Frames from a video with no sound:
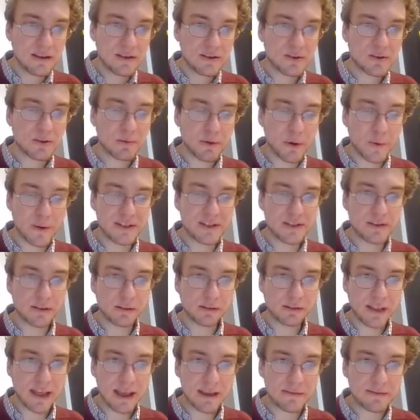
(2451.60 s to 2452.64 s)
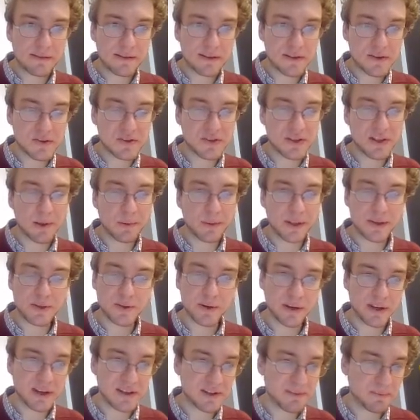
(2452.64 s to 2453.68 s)
so I'm going to the left. This is the only
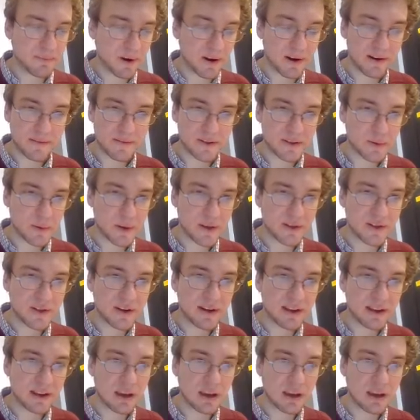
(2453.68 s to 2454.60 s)
tricky part of this question.